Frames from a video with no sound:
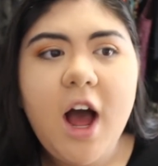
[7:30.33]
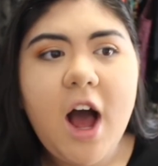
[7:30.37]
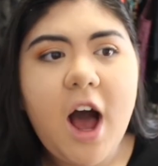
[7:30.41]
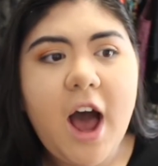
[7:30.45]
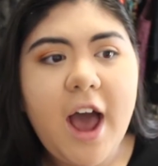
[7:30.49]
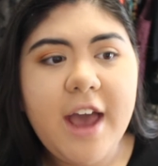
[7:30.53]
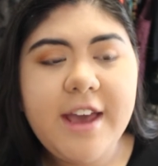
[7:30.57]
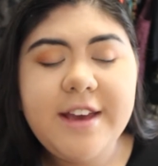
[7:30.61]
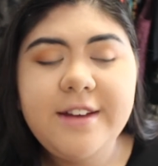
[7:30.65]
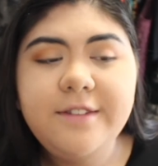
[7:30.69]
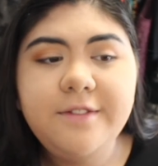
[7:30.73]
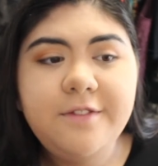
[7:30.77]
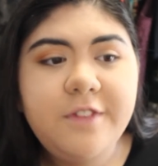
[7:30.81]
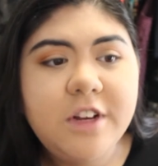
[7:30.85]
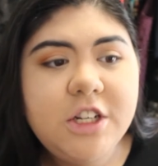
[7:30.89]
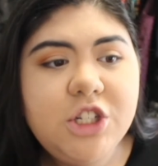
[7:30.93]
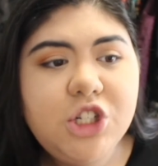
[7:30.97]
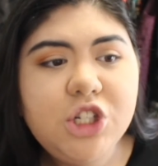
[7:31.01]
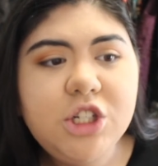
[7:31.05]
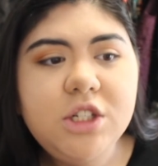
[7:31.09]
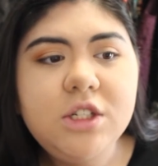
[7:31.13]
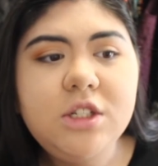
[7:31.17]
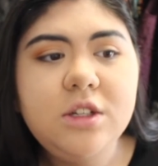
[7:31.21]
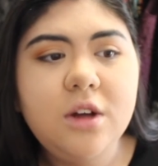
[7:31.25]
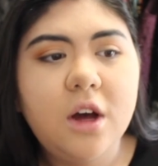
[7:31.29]
I
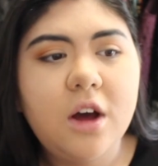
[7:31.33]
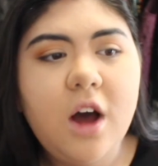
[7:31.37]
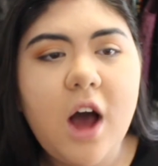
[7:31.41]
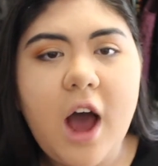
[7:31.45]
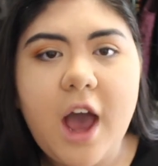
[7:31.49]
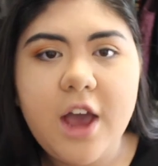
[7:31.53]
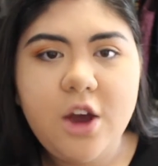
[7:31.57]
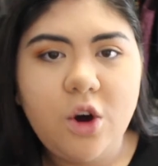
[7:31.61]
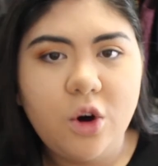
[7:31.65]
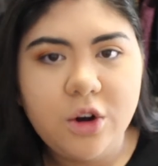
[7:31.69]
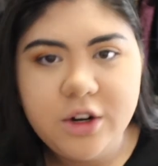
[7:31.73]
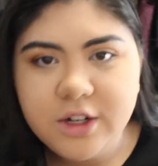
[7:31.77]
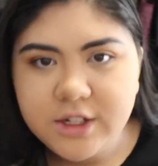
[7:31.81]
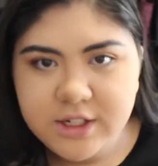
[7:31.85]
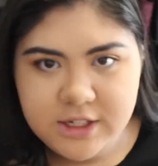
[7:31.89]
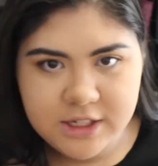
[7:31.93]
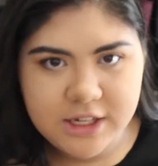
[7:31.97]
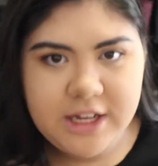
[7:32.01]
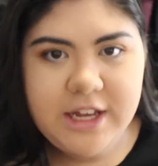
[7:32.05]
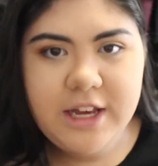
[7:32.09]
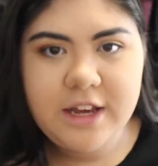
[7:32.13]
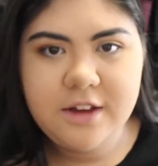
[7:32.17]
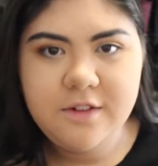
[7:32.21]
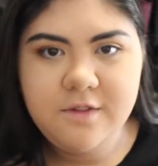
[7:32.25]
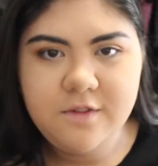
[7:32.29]

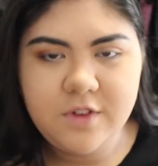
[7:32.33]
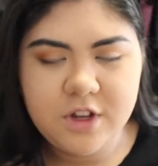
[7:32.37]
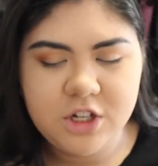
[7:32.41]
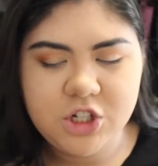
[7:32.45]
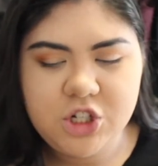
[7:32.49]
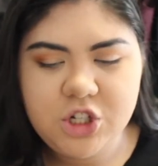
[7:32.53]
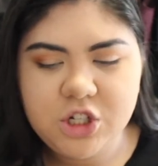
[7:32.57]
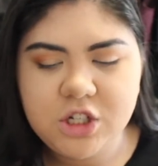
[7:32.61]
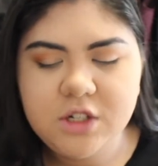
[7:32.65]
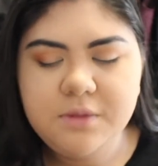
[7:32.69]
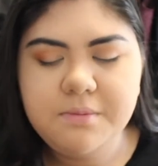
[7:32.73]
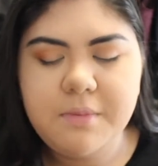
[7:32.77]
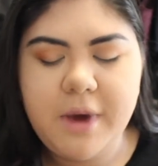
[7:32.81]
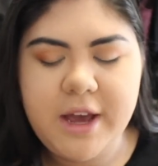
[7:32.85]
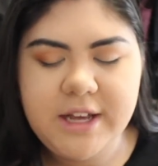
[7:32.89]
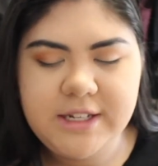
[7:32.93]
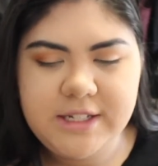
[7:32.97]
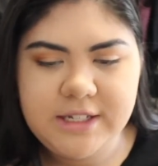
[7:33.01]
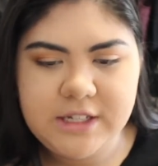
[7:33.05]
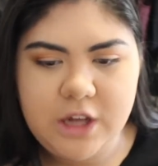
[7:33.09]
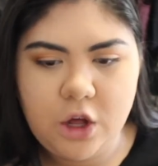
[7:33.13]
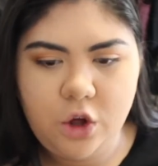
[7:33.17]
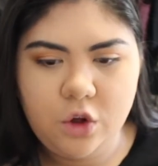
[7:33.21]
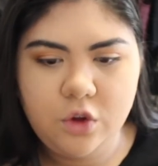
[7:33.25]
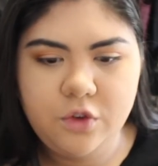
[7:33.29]
honestly envisioned
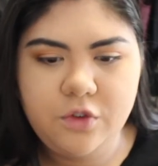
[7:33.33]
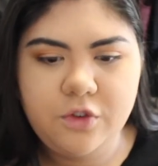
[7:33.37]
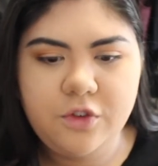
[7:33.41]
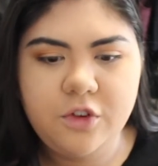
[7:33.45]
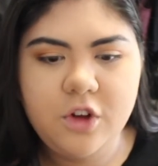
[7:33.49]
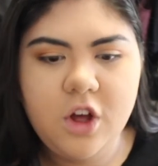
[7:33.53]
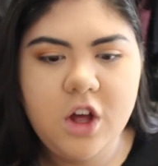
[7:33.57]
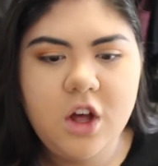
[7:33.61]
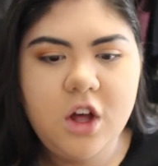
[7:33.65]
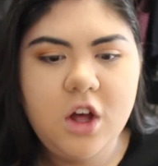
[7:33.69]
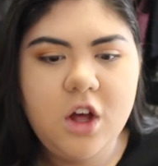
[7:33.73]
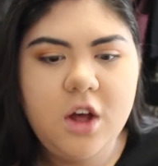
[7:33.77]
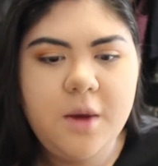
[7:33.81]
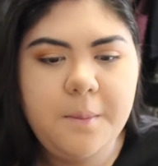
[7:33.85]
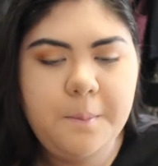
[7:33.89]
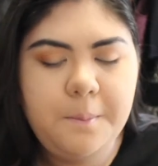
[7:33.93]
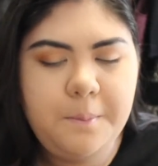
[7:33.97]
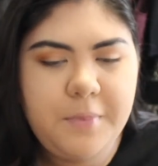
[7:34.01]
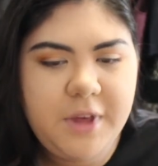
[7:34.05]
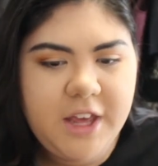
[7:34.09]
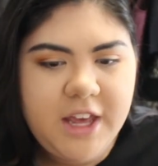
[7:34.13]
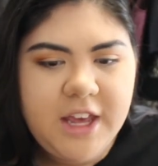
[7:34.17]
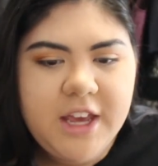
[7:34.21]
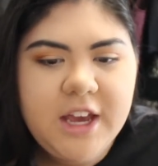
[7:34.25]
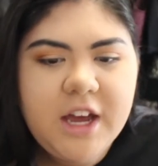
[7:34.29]
myself
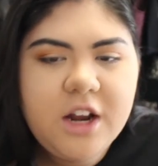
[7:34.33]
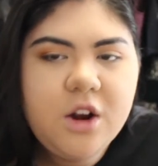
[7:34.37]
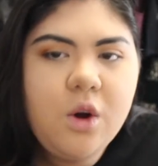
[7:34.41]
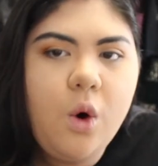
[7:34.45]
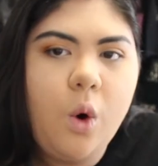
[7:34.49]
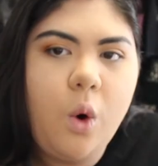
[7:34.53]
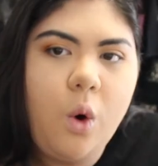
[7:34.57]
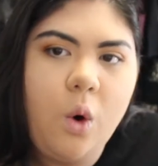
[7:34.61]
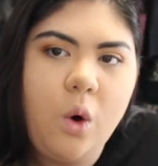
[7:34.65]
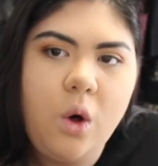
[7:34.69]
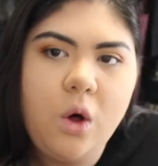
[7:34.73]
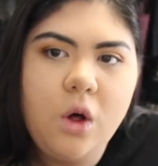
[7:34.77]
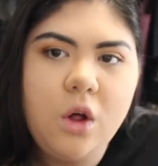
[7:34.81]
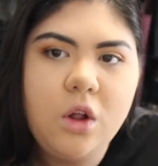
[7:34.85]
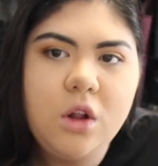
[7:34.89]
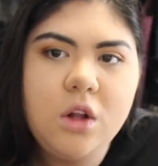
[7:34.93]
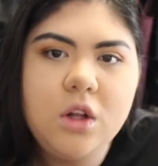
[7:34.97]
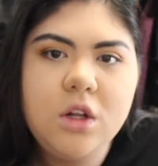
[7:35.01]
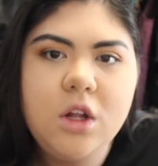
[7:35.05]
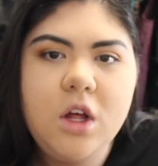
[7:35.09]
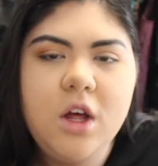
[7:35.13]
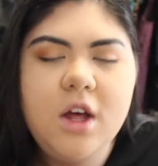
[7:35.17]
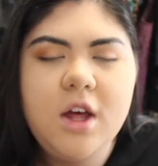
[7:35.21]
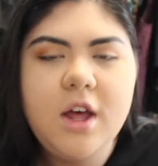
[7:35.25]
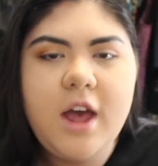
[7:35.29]
being at a
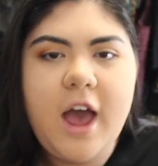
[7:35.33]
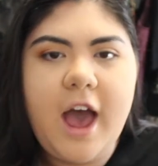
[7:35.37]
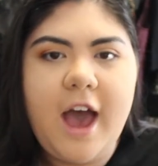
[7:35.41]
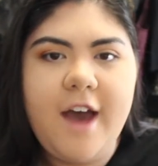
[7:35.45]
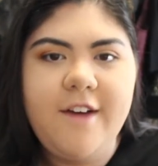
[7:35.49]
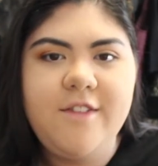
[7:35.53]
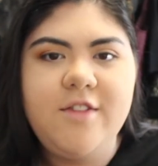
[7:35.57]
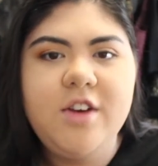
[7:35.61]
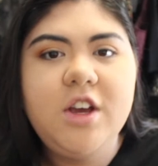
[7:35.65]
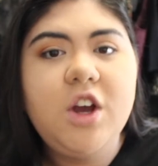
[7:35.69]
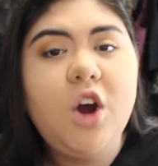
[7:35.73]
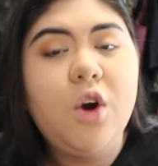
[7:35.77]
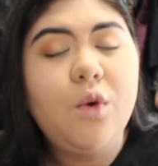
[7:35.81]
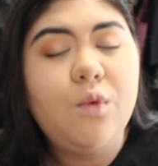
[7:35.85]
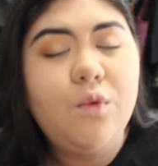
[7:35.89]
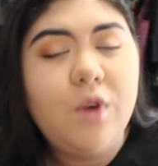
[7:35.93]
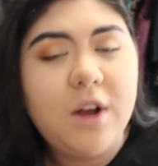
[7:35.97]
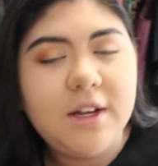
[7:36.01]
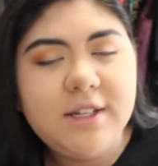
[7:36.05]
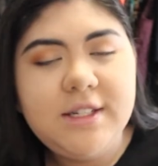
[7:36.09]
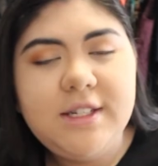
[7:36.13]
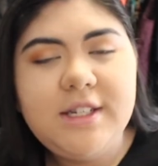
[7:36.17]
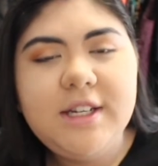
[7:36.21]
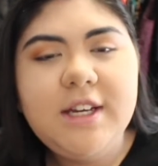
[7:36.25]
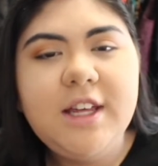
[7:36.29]
hall, having a
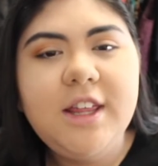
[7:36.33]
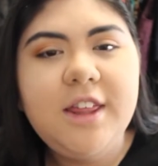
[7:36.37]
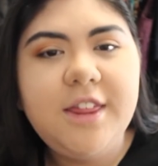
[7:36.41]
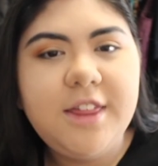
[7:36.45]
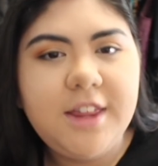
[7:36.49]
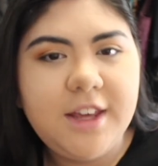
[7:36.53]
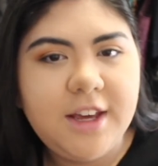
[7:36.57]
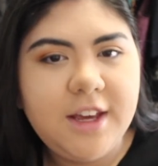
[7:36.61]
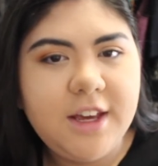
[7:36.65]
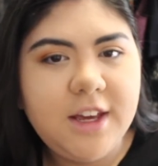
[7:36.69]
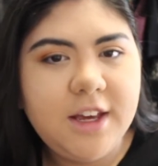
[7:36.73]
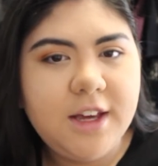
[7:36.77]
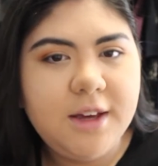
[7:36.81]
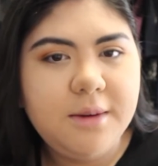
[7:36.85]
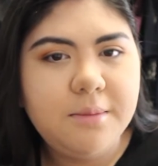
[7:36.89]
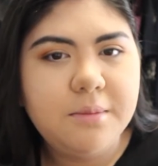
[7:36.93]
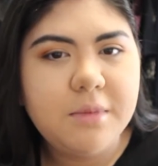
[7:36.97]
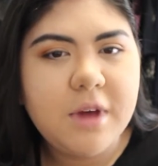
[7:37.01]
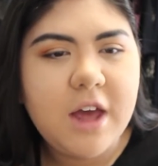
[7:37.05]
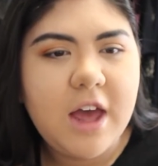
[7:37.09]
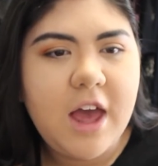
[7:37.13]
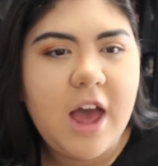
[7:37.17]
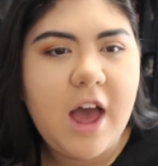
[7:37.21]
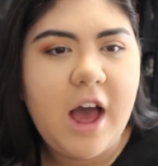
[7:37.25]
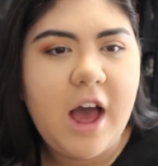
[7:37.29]
rustic theme,